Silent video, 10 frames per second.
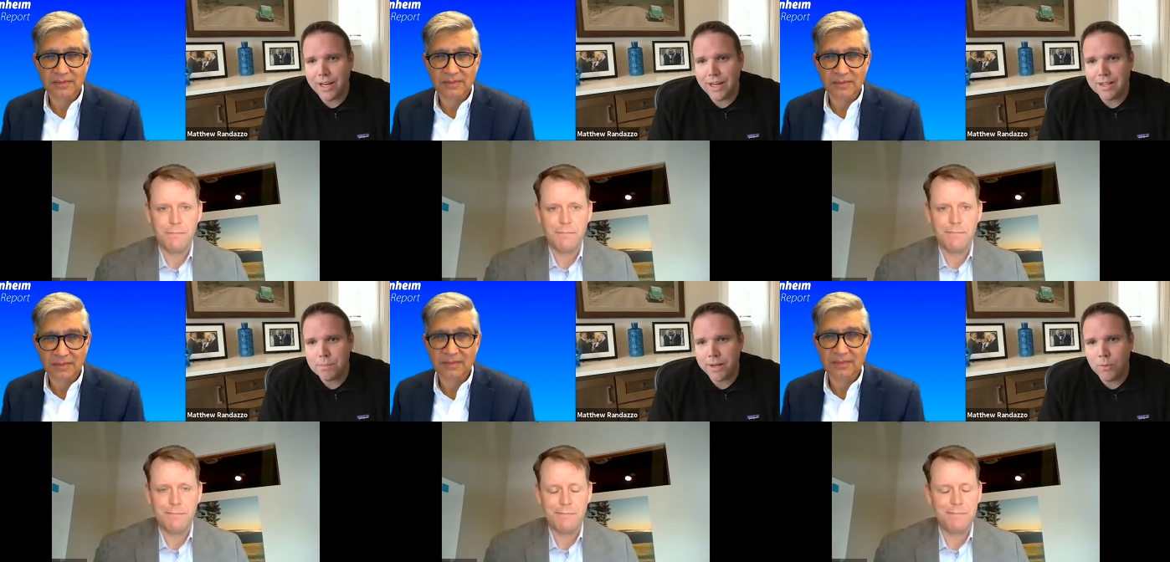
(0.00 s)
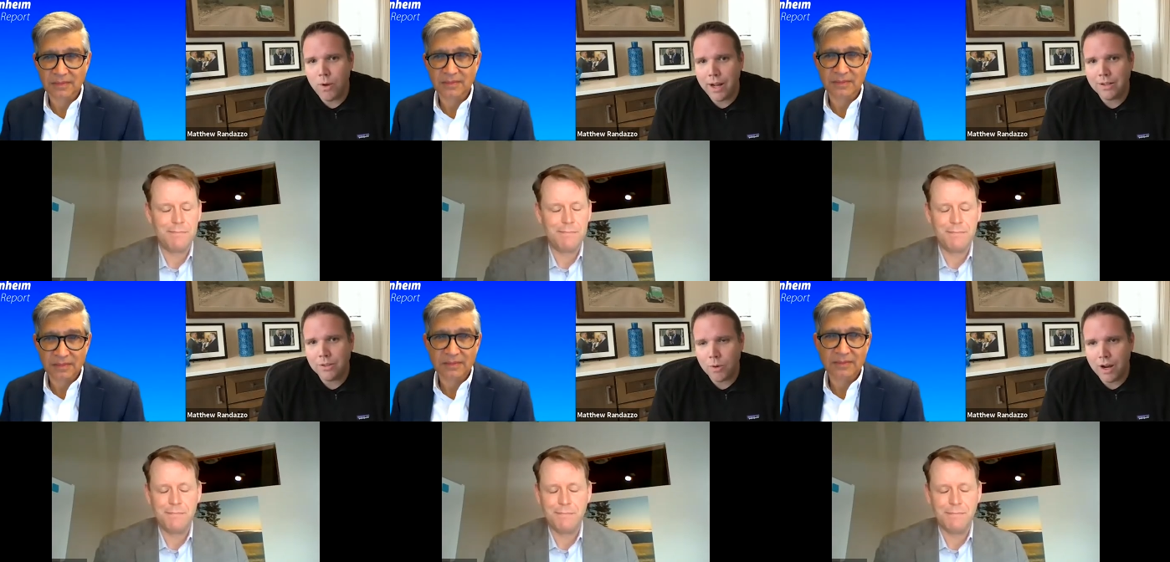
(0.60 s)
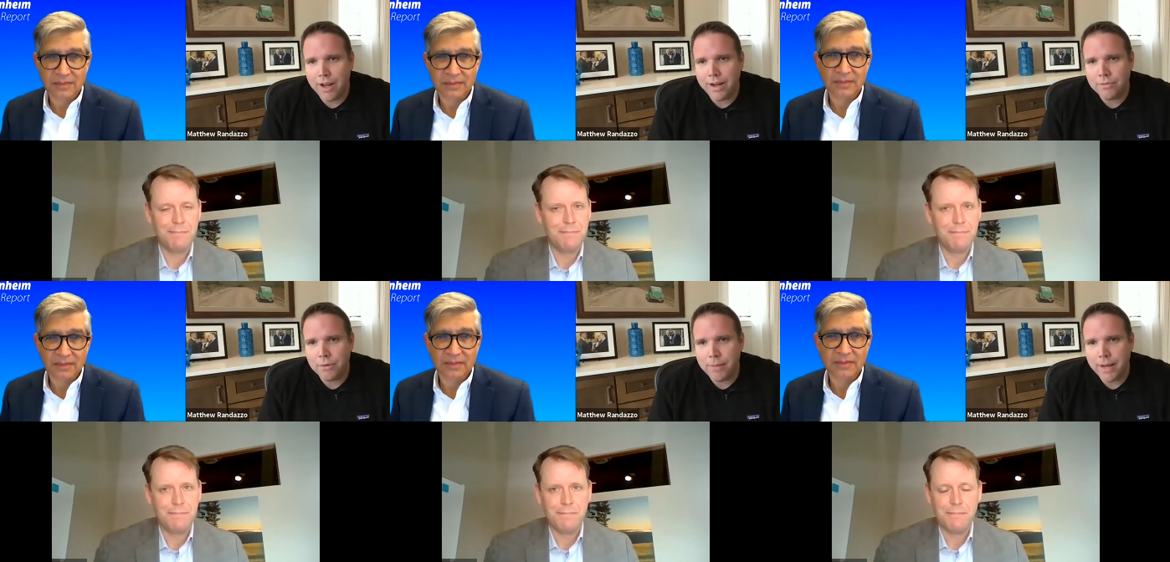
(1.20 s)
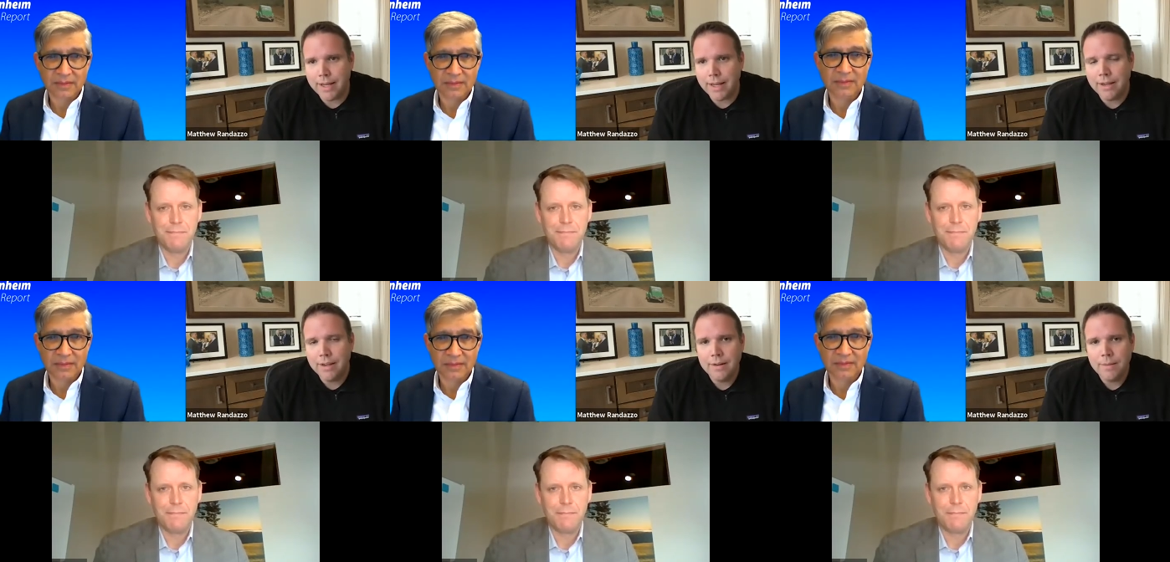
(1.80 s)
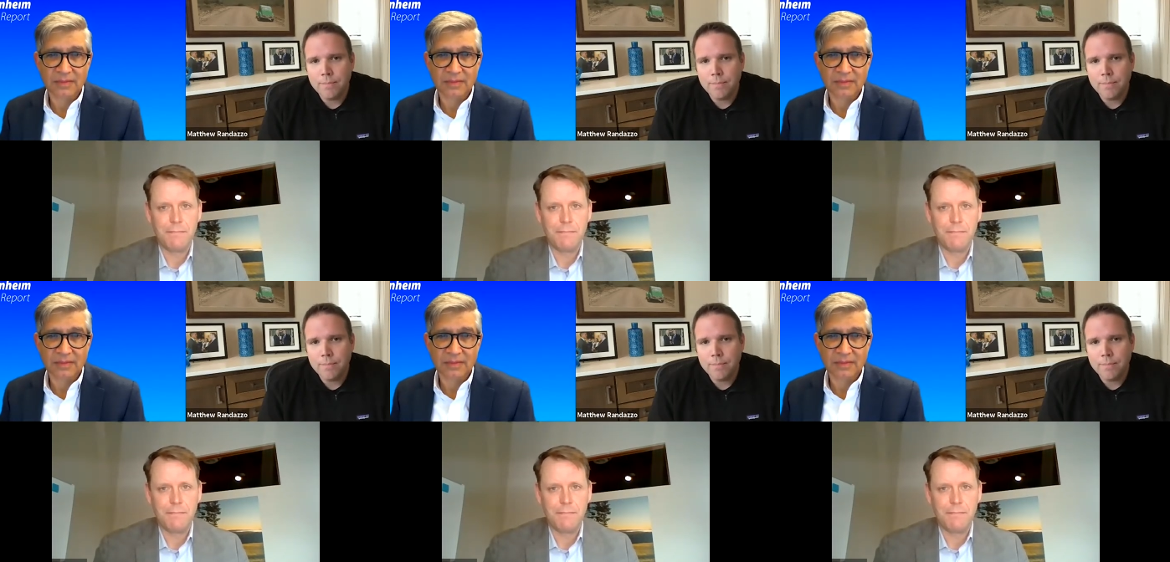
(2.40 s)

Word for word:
Speaker 1: So it has been a wild ride for many